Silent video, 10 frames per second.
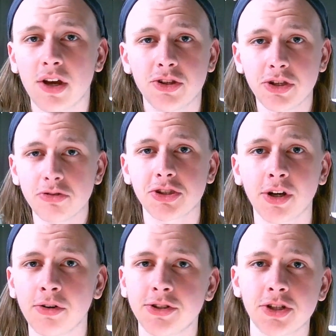two
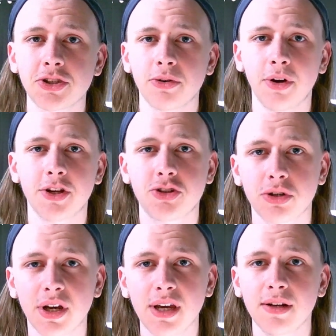soldiers are on a
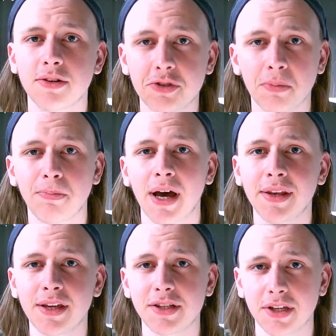train, some
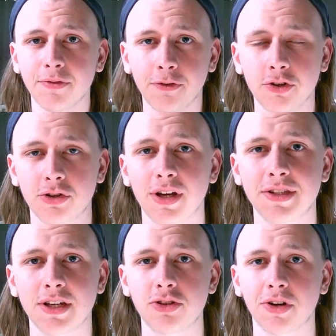bandits infiltrate
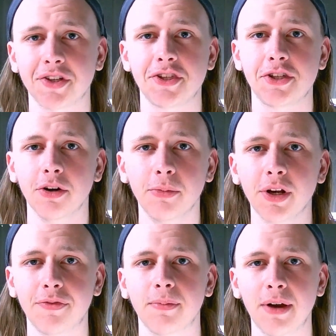it, try to steal money
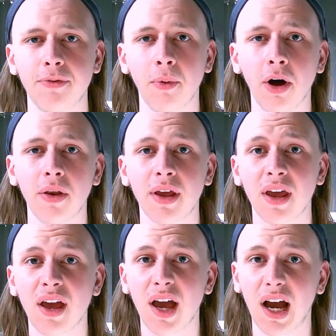from everyone,
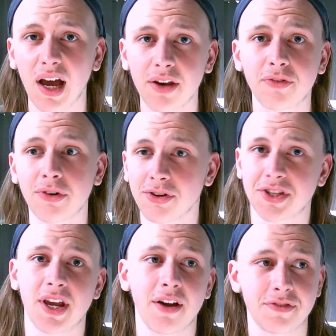and of course
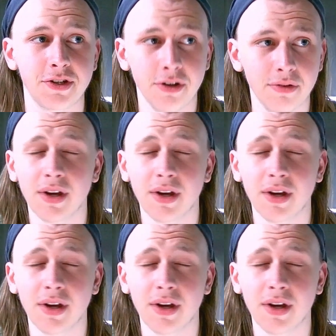they have to